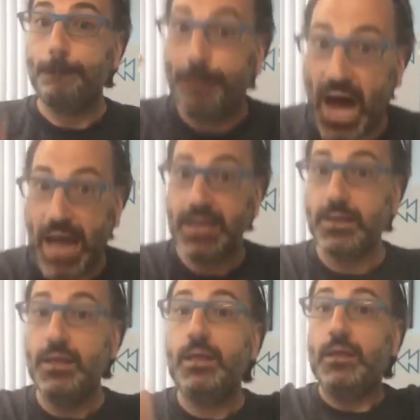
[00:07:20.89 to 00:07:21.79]
But
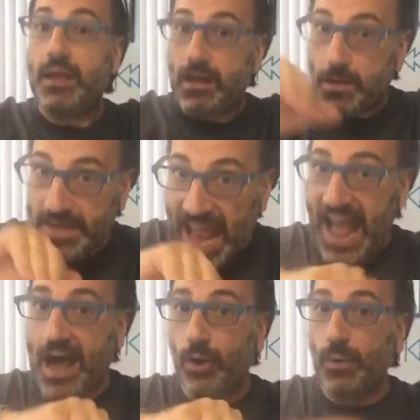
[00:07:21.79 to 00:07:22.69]

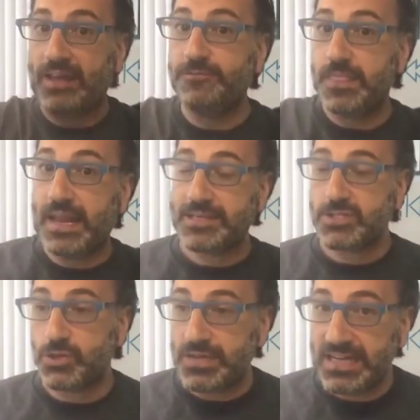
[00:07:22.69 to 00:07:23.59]
now, and for the
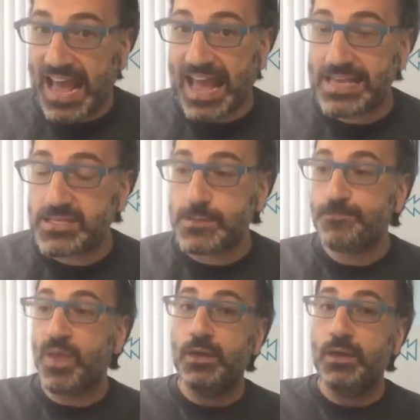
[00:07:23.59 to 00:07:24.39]
next 30 days,